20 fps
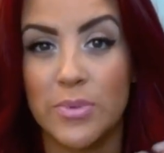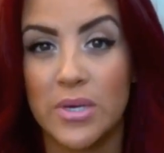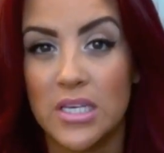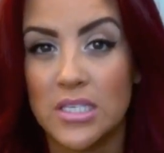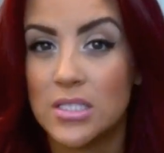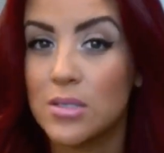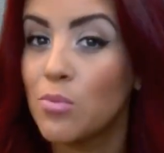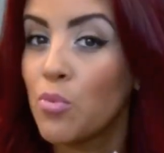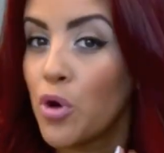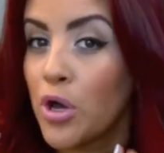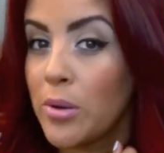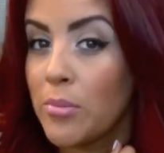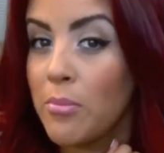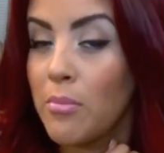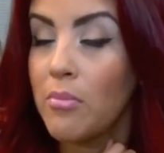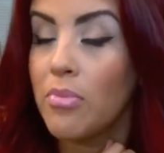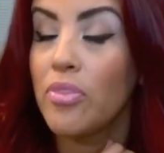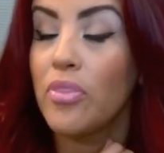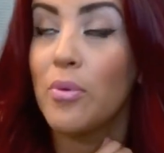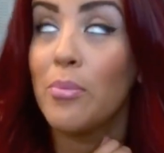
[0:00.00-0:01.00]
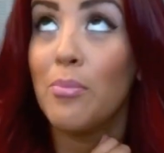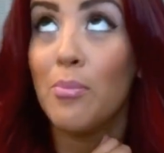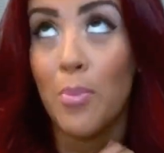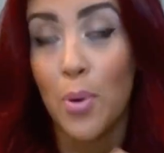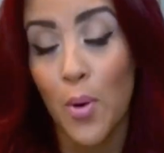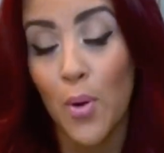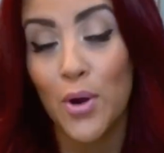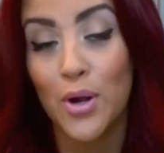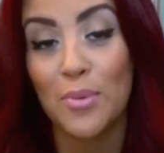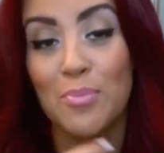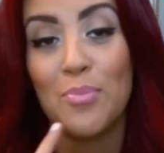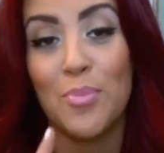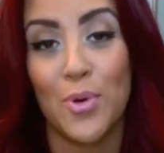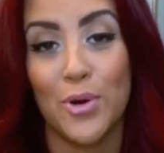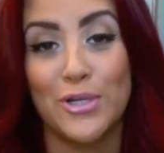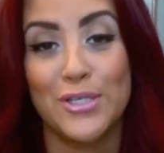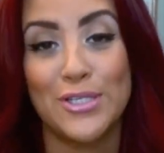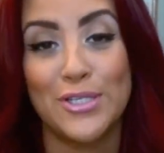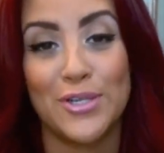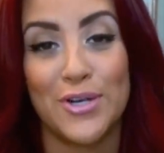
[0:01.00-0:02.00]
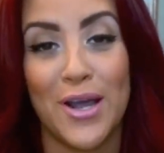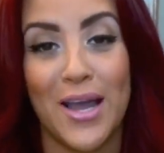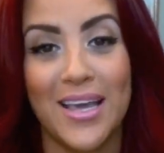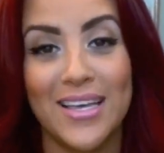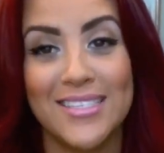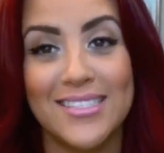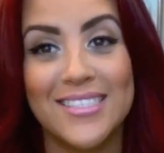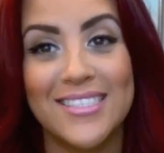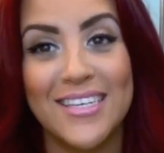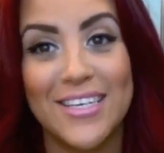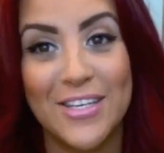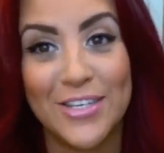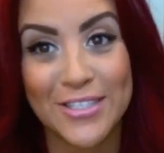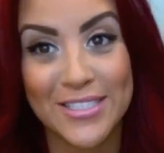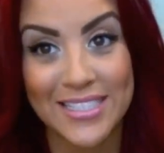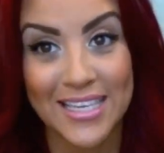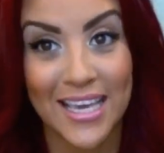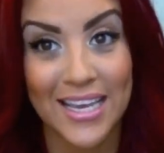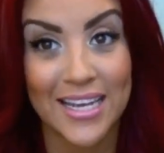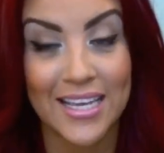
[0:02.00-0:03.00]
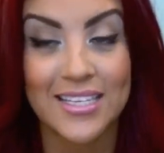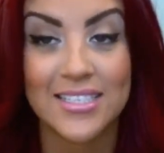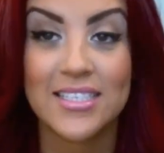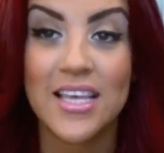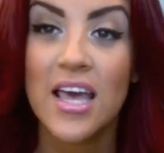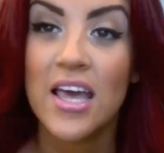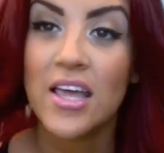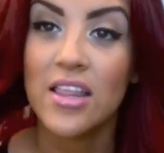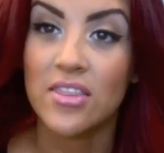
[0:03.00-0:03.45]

because the more moisturized your skin is,